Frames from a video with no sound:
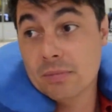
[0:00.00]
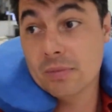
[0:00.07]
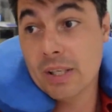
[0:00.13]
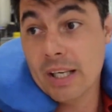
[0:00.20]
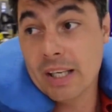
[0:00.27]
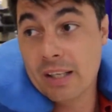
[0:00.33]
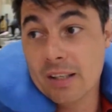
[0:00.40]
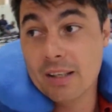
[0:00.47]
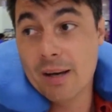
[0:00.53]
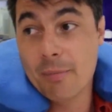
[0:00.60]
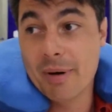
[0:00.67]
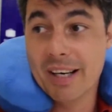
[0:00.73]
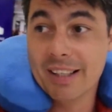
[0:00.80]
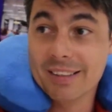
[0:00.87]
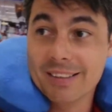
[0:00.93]
in
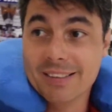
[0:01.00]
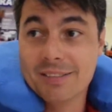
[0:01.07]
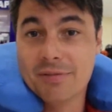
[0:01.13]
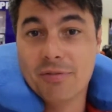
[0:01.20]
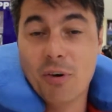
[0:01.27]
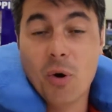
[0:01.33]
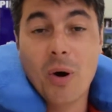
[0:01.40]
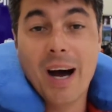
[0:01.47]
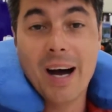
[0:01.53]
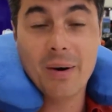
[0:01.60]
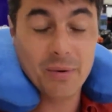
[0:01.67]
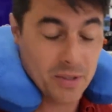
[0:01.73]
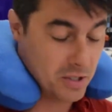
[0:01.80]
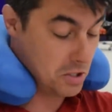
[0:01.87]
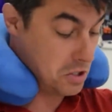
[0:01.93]
about 4
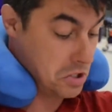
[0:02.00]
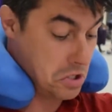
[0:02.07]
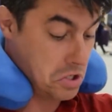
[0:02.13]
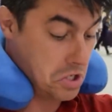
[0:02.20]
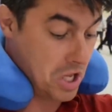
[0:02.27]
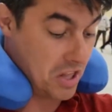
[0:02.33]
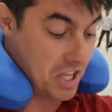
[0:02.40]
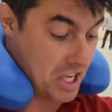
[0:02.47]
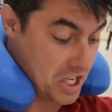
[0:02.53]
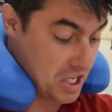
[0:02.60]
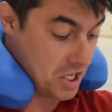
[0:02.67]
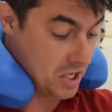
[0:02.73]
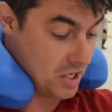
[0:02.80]
hours, I think.